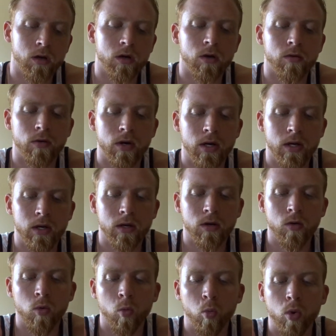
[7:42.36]
Alrighty,
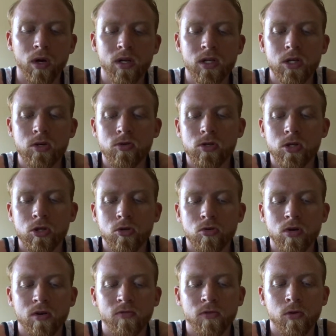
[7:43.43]
what do you
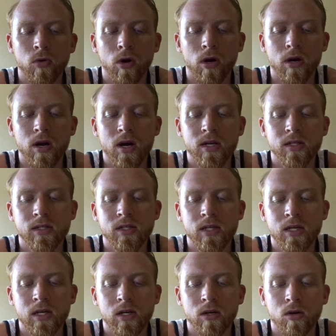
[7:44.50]
do if you are not
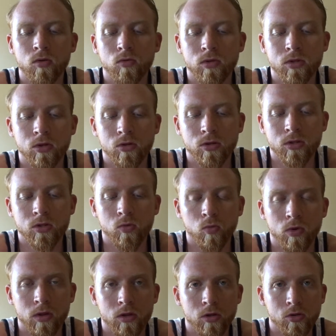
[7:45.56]
seeing results
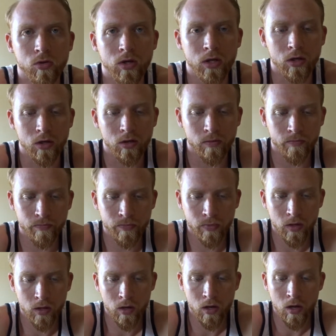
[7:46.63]
with the trainer?
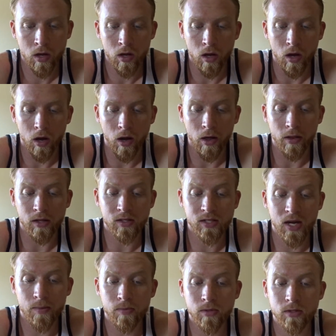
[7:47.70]
This
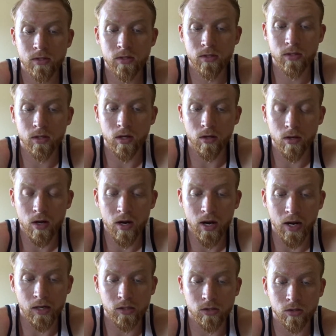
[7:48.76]
happens a lot
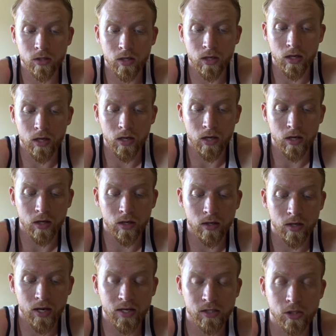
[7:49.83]
actually,
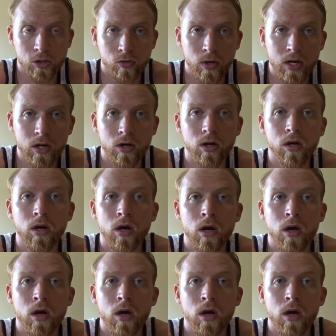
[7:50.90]
and as a trainer,